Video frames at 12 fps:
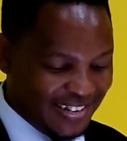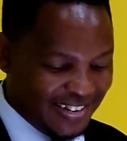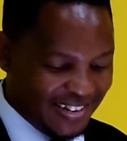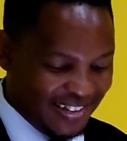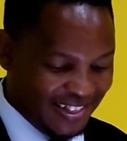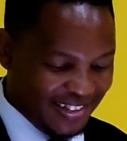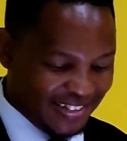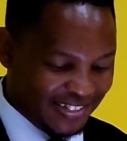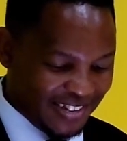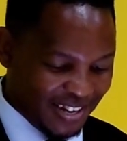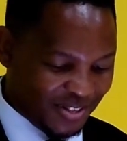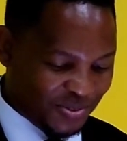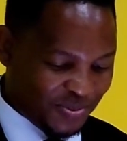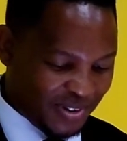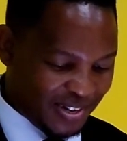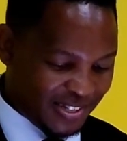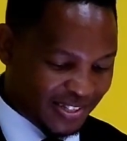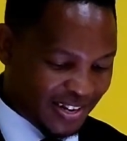in this text to
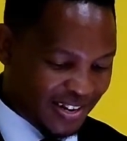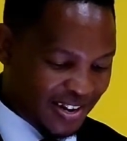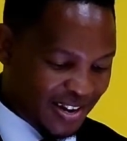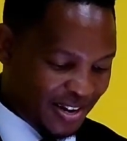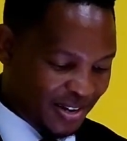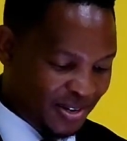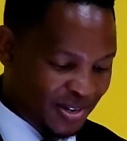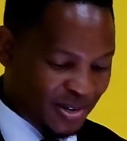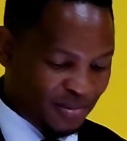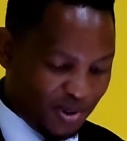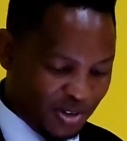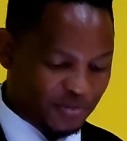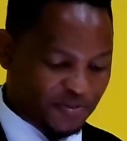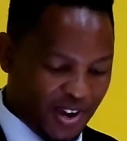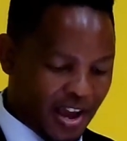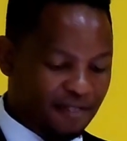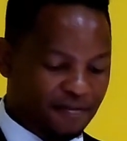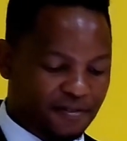understand here. But if you
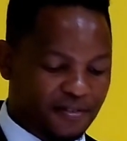have